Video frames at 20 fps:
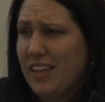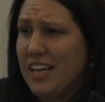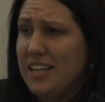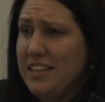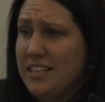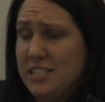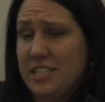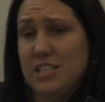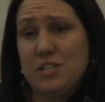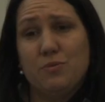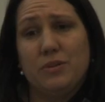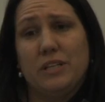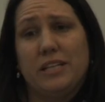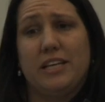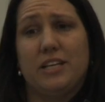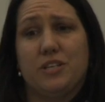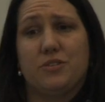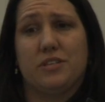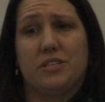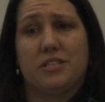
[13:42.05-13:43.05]
And this is
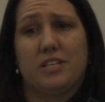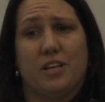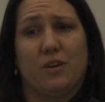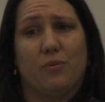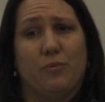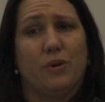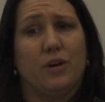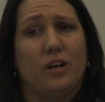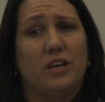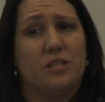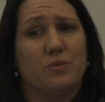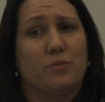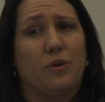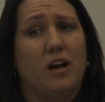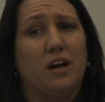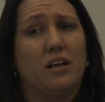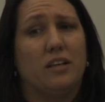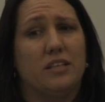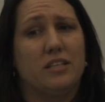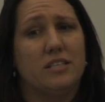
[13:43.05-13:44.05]
really interesting as
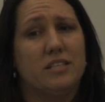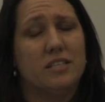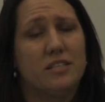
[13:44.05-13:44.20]
well.